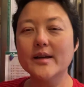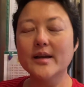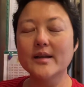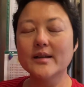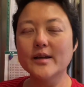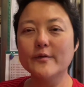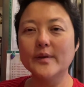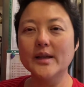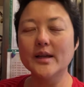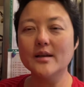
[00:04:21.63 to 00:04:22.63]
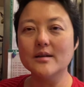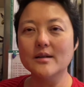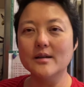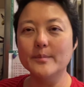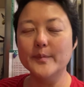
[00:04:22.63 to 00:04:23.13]
can definitely
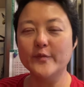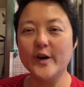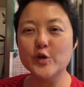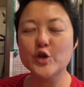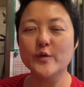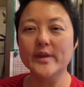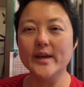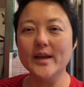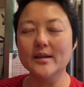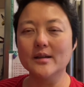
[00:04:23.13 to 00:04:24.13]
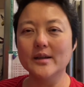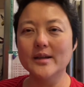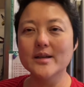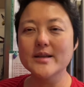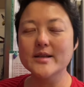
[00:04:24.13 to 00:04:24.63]
vouch for that.
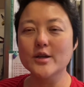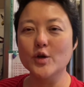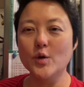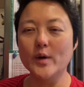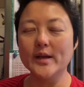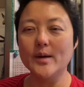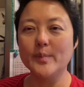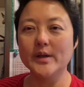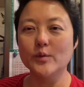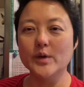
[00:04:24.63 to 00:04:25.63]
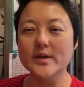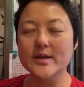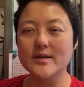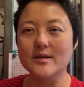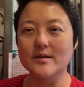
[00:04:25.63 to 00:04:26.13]
Years ago, what happened
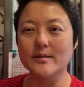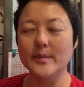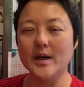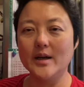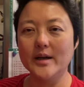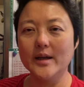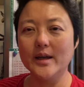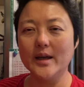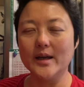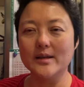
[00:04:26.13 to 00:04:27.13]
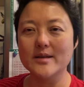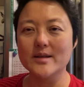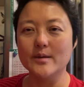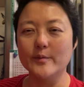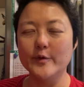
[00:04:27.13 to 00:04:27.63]
was I had
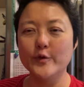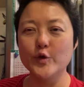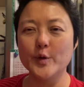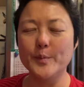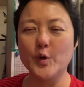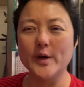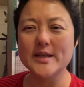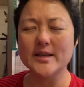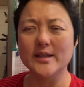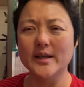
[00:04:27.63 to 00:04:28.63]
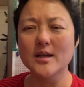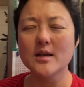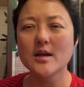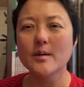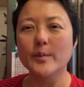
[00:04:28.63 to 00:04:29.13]
some food poisoning
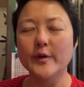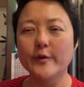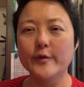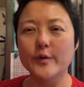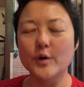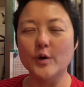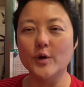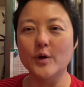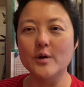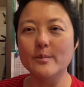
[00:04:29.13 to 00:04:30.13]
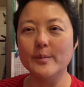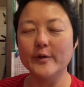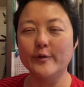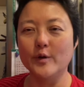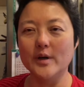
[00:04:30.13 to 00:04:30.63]
before
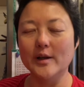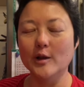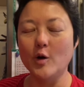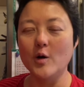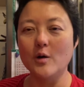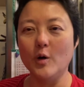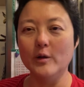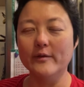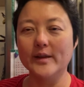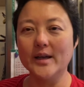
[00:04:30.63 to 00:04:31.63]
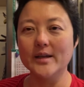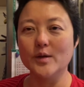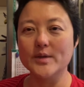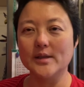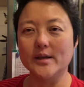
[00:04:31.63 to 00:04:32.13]
a long haul flight. There
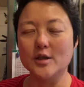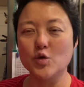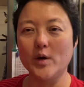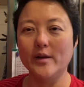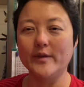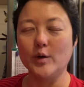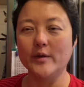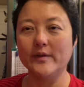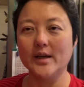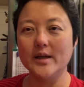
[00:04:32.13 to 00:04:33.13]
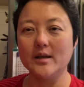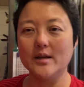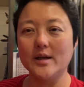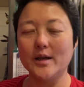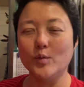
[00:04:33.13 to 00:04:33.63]
was like a 12-hour flight.
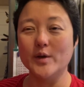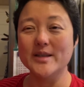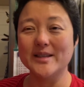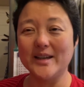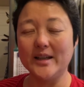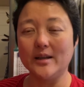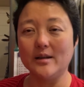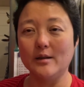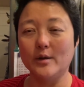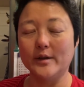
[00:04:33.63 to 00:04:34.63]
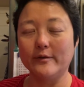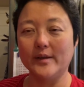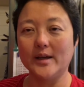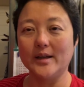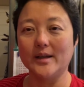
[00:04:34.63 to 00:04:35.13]
I was that ill on the
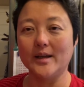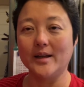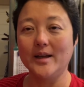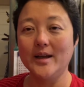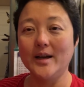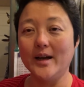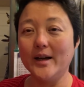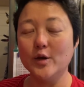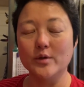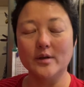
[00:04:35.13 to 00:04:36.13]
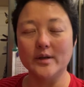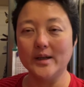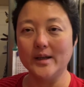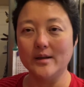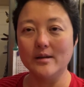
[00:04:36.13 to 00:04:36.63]
flight that I could not
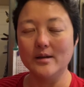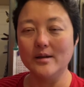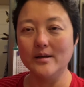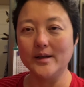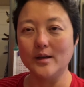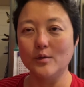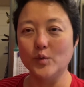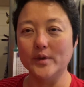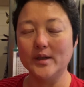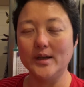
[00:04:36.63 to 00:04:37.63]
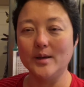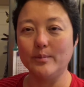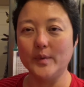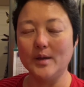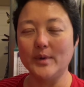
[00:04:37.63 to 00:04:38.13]
eat anything that would keep
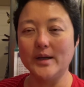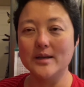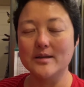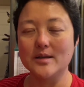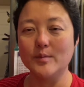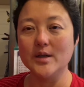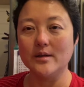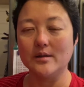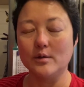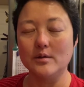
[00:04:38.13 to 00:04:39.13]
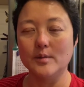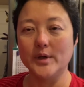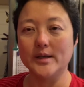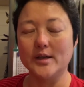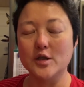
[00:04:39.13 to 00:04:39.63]
in my stomach at all, in
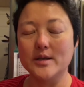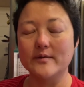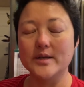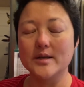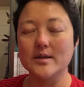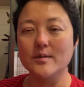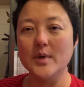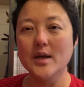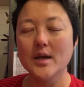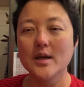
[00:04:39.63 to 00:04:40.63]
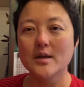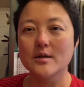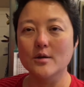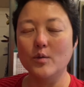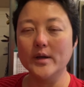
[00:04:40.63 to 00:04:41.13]
my digestive system.
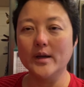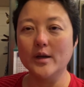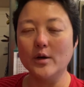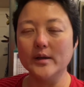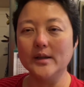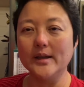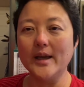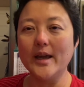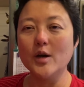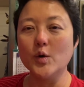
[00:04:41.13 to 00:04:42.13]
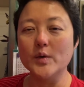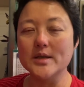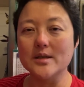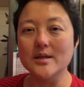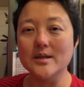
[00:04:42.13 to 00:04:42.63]
So what I got the air
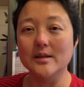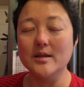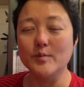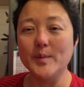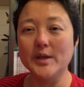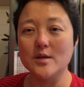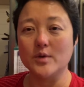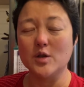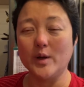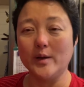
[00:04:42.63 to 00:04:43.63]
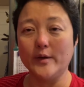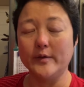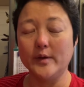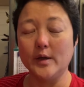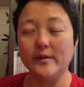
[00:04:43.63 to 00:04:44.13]
hostess, and remember this was a
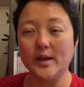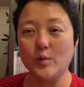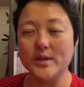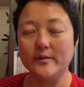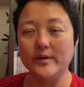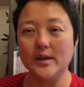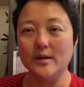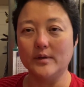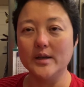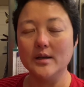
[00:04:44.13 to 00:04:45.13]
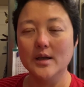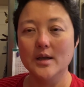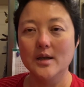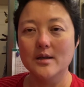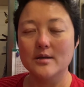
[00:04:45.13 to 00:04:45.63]
12-hour flight, wasn't funny, right? Yeah.
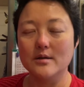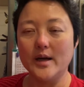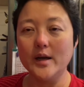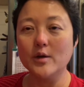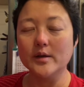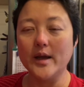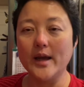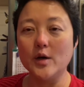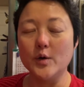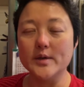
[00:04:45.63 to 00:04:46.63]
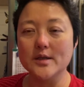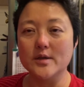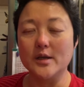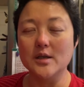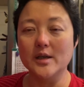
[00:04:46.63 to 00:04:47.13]
So I got the air hostess
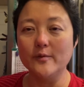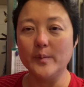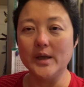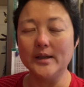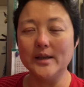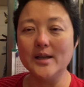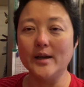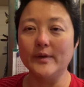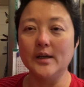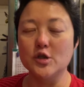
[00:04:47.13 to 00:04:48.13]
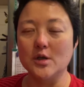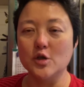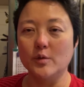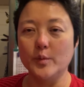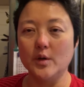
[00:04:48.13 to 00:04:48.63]
actually give me, they didn't have any
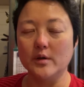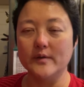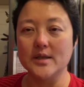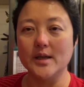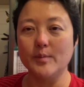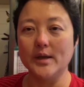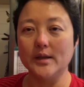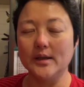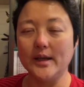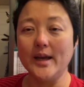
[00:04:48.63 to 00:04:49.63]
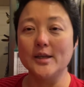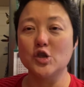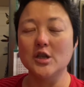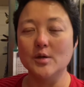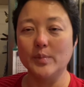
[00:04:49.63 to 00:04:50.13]
ginger on board obviously, but they had
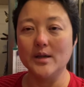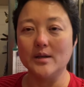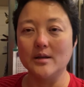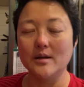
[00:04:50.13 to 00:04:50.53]
ginger beer.